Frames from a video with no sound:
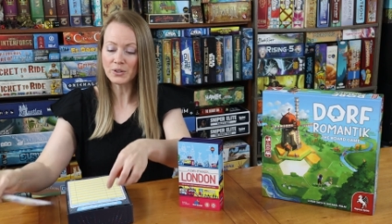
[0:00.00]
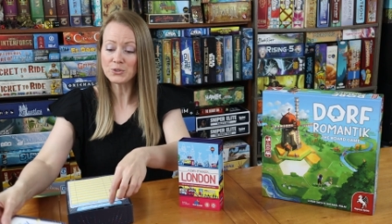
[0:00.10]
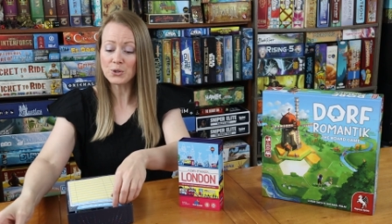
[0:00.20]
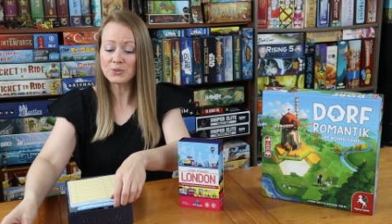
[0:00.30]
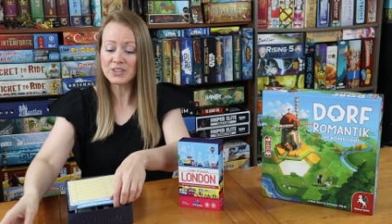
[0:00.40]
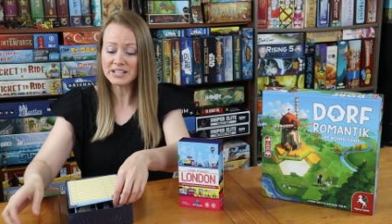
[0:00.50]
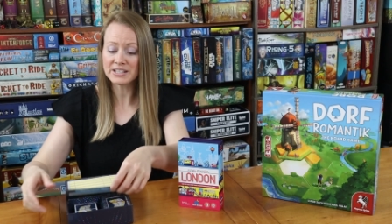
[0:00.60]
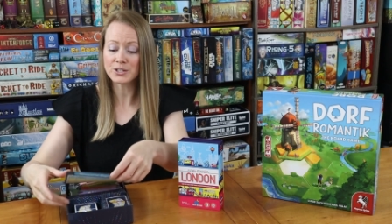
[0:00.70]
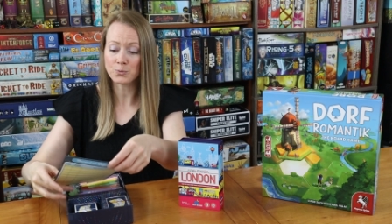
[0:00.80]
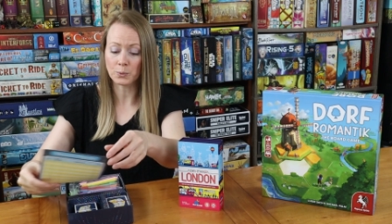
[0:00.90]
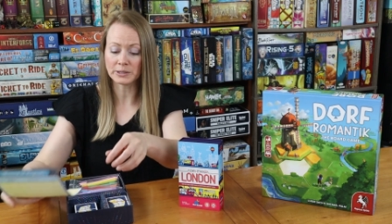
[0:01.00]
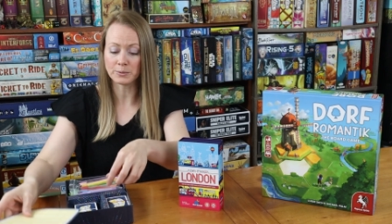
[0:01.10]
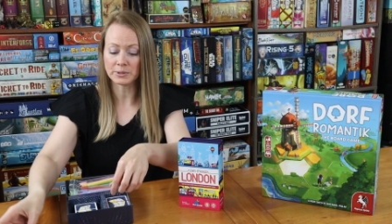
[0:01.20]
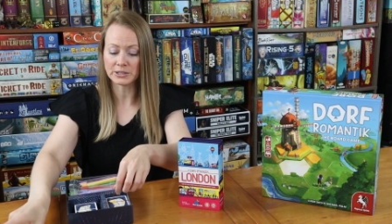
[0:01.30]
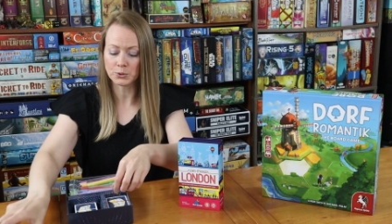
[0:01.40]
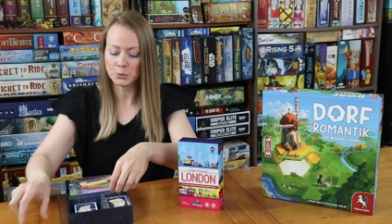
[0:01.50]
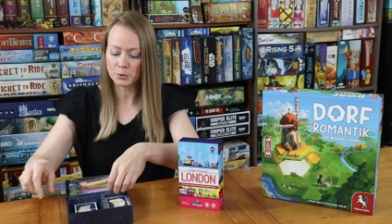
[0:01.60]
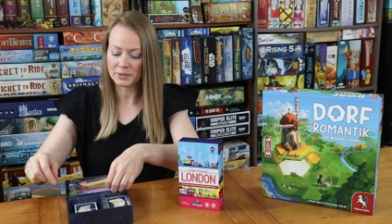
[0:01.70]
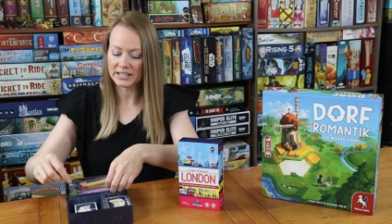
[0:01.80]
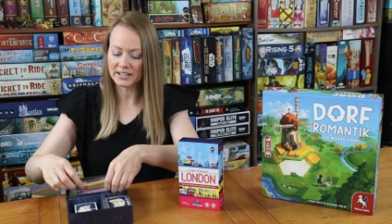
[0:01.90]
So this is really, really
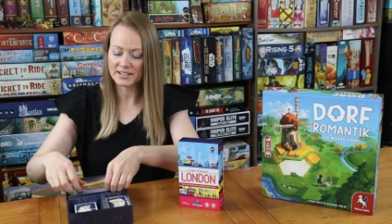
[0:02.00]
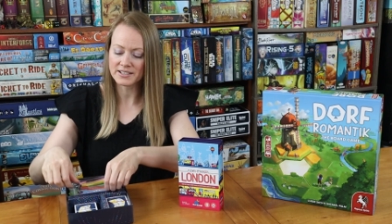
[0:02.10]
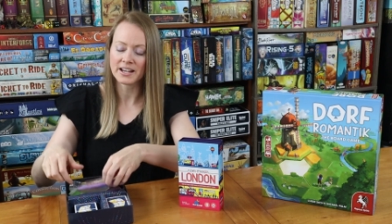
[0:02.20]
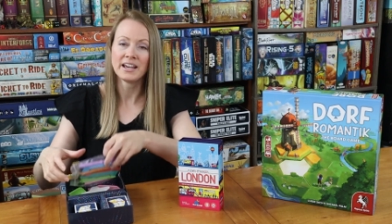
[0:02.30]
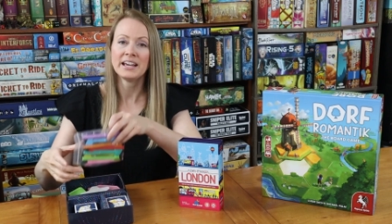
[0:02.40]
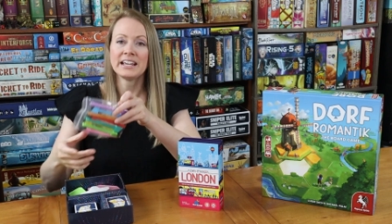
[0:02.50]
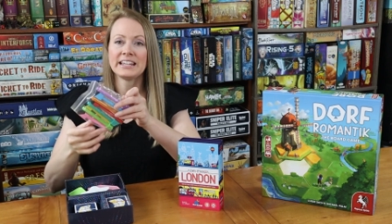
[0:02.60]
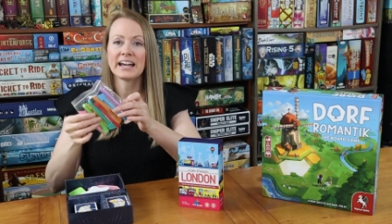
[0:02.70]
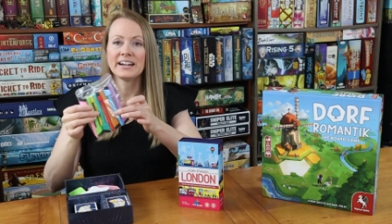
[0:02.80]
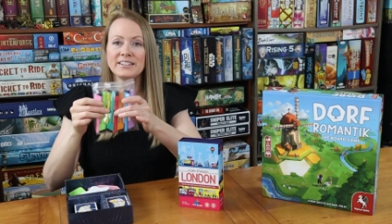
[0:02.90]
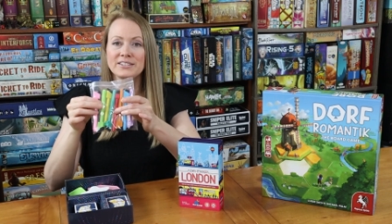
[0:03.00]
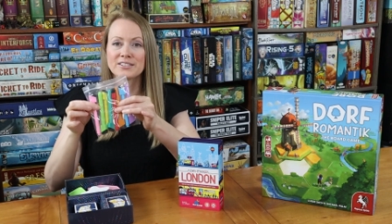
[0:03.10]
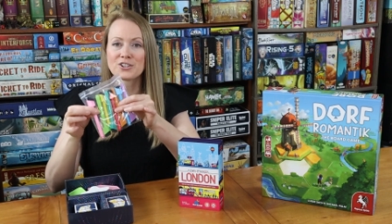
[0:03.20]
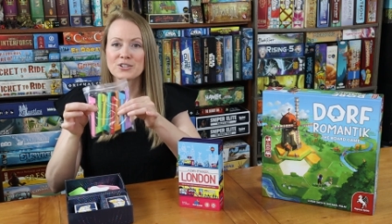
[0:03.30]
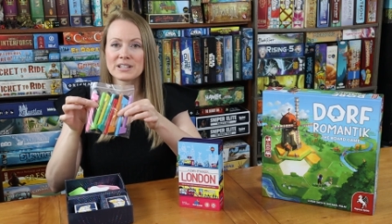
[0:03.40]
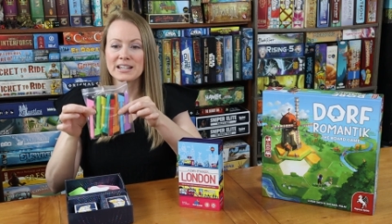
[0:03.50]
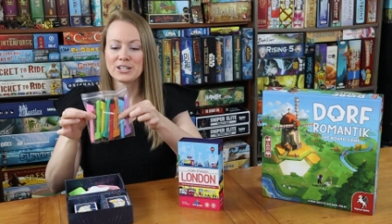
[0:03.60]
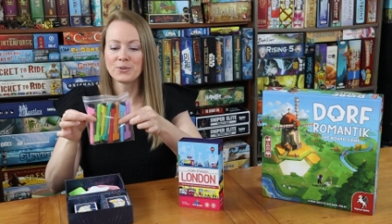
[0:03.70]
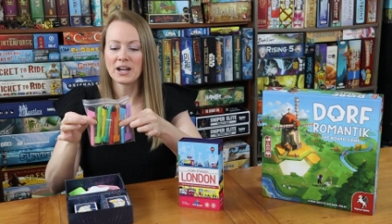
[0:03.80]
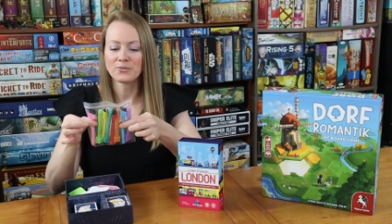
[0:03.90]
cool because, yeah, just
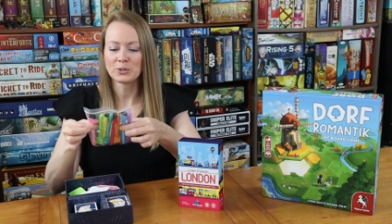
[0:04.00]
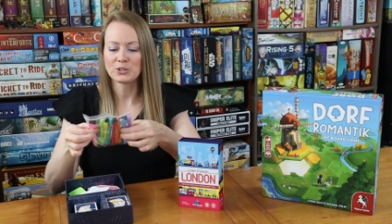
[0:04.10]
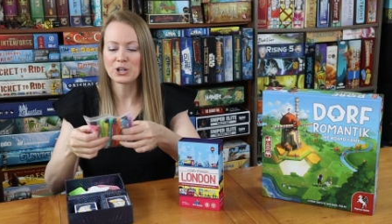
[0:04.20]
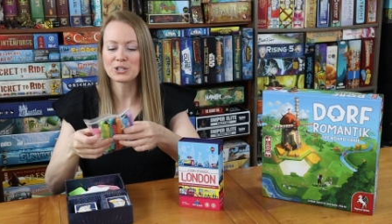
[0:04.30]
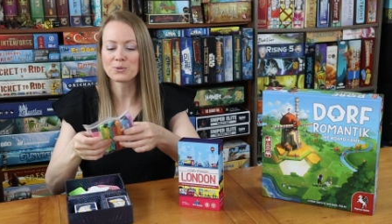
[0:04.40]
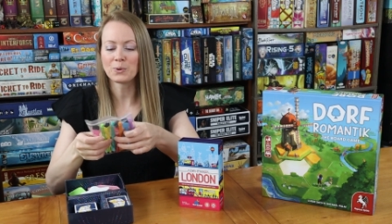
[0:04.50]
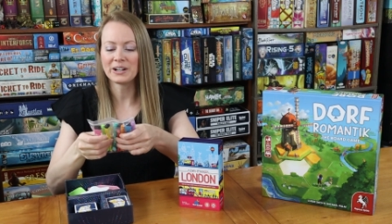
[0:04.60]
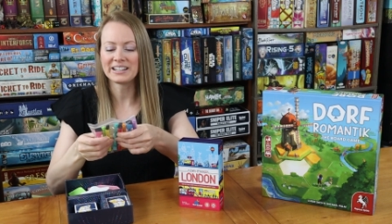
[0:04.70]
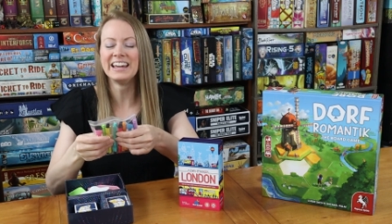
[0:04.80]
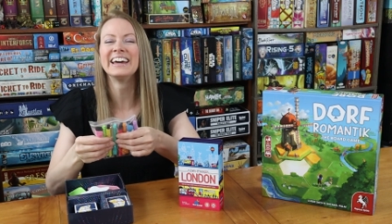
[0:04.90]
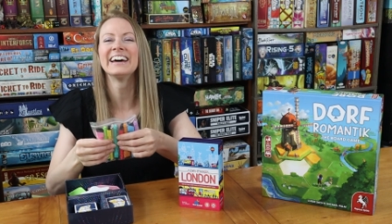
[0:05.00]
like you have with Just One